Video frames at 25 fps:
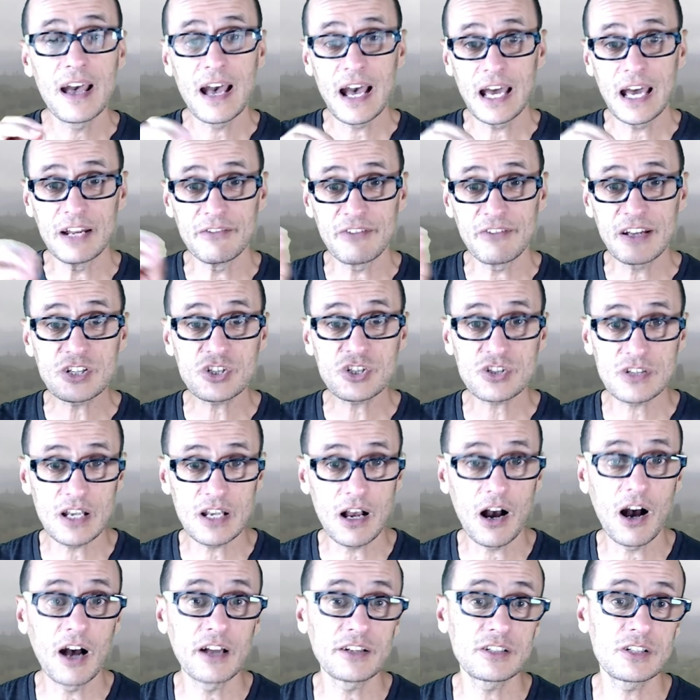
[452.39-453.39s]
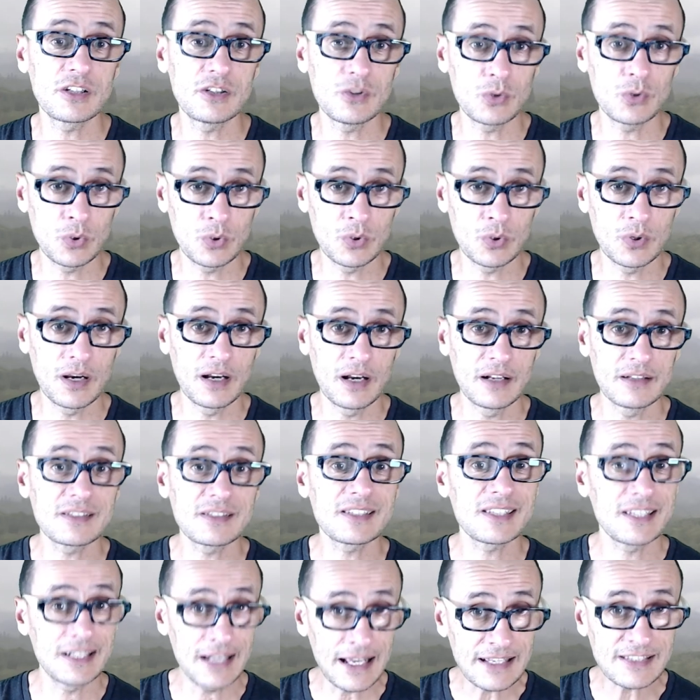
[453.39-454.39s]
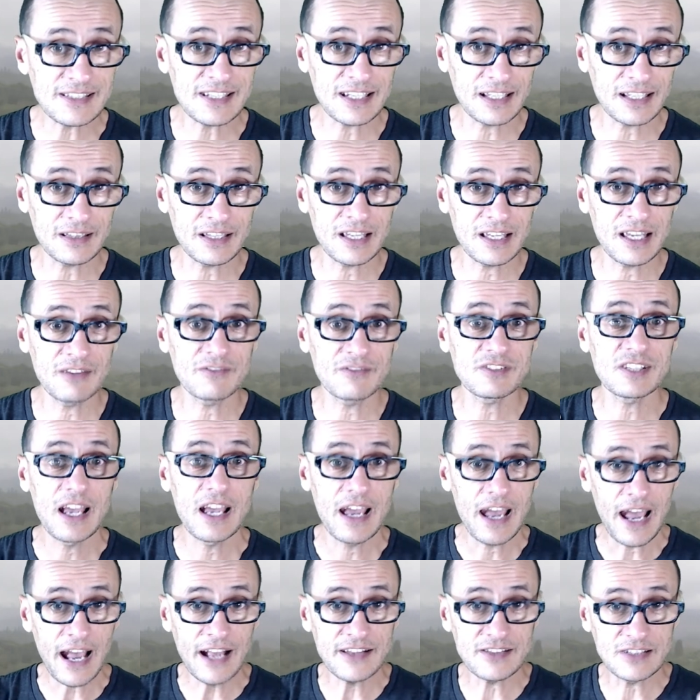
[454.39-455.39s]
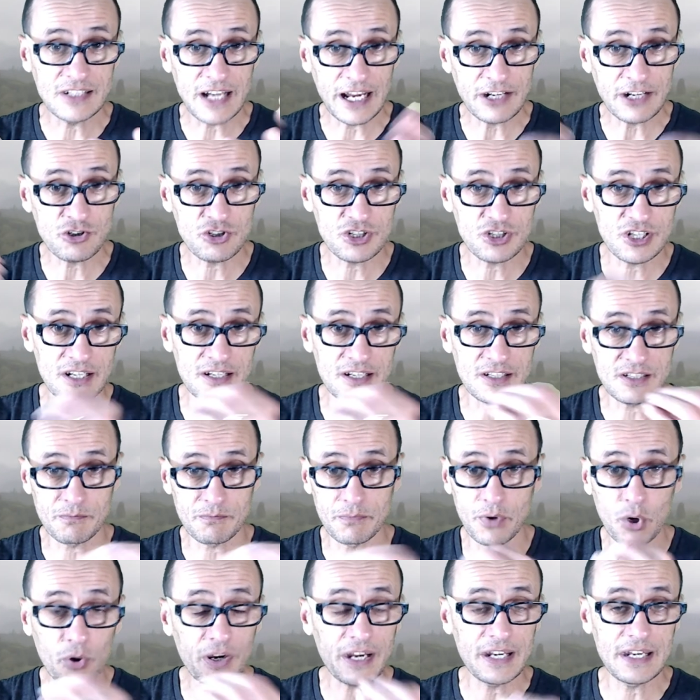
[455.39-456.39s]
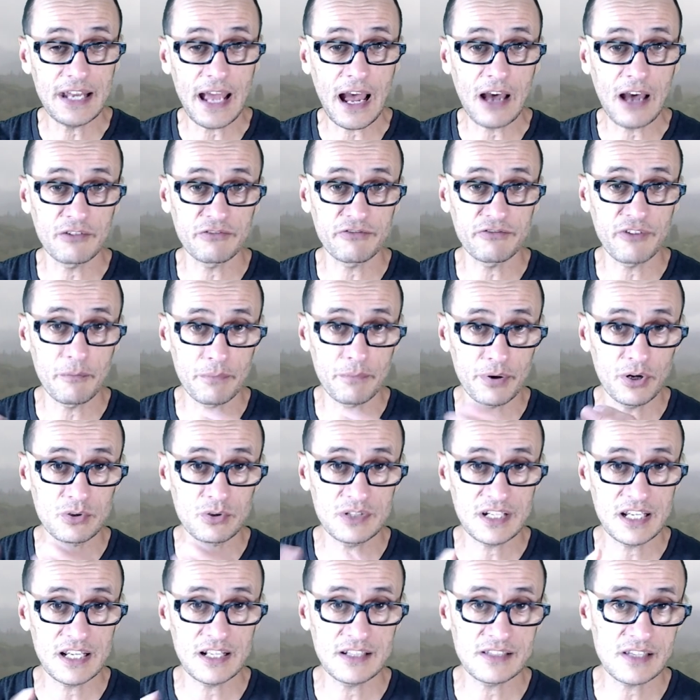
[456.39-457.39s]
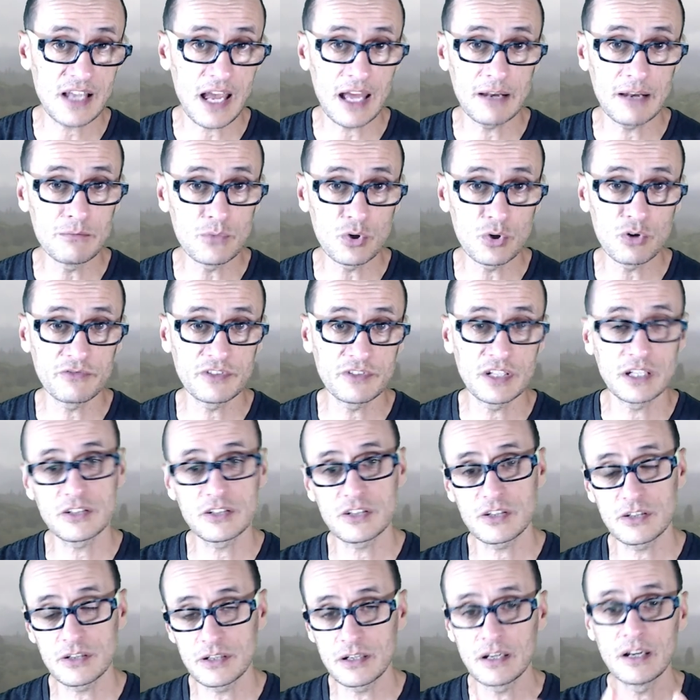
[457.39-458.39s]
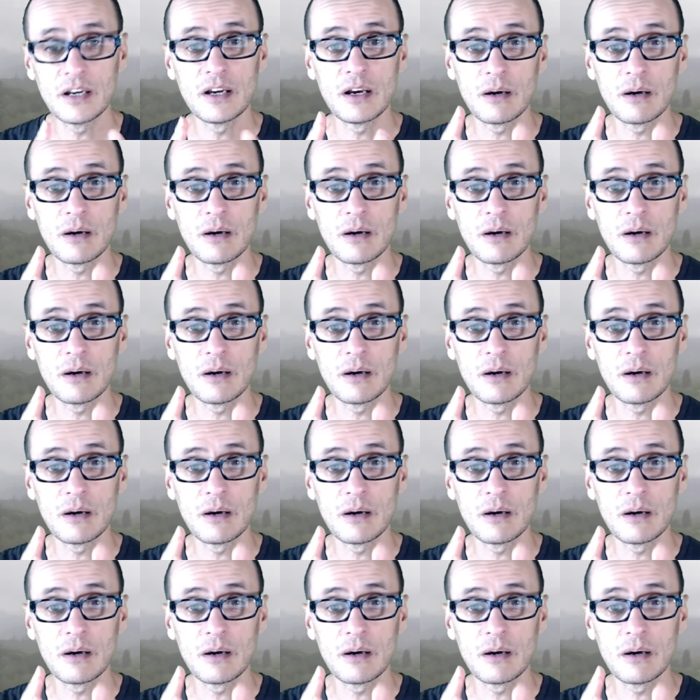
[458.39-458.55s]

and eventually onto senescing leaves as nitrogen is broken down from proteins and moved into